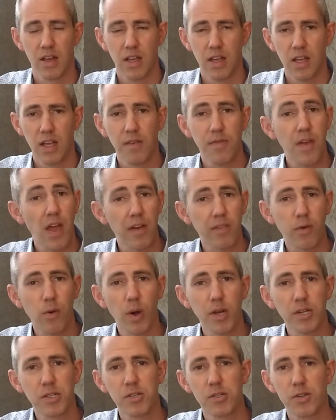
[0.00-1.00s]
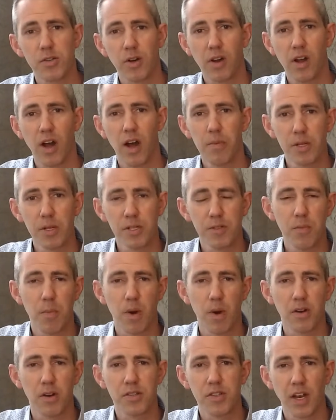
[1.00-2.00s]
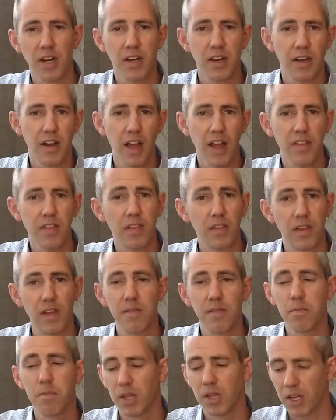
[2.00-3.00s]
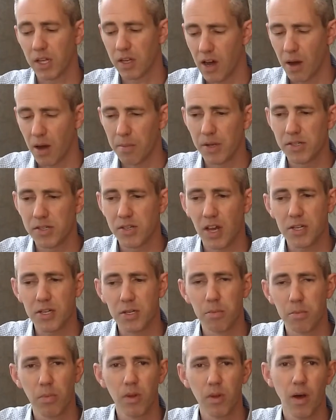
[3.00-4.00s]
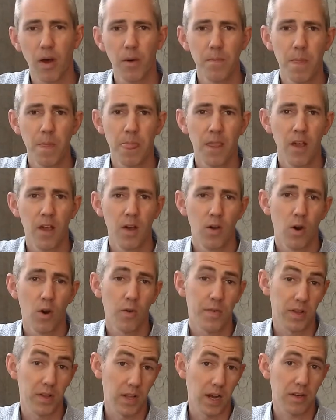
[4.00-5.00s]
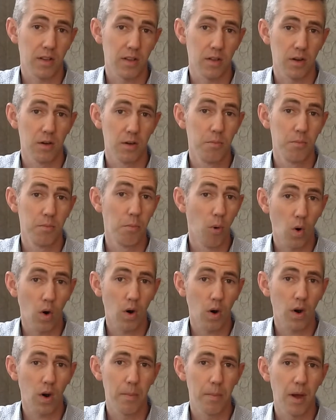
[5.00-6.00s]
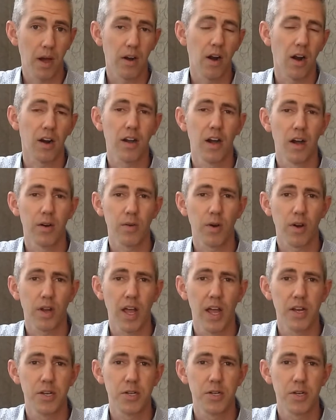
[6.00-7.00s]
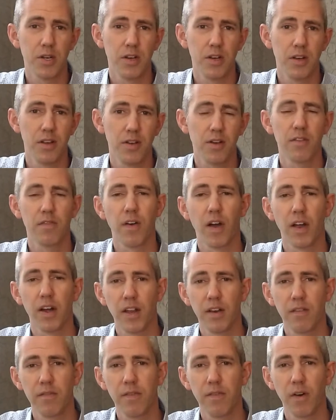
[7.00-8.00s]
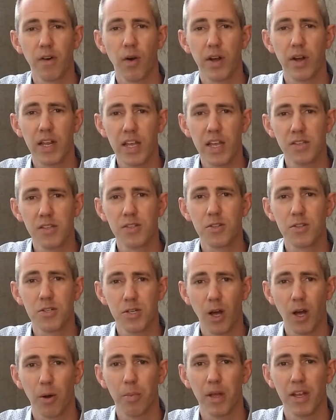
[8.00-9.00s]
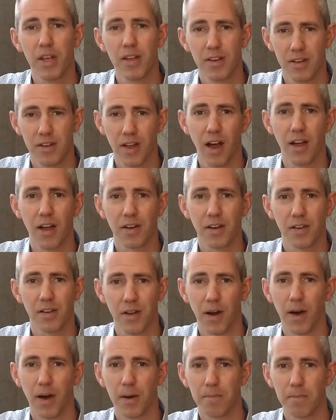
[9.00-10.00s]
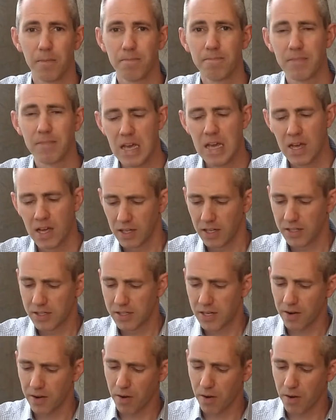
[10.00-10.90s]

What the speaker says: If you have questions or comments from our study today, then leave them in the comment section below. Or if you'd like to learn more about our congregation, you can find info at eastshelby.com. Let's have our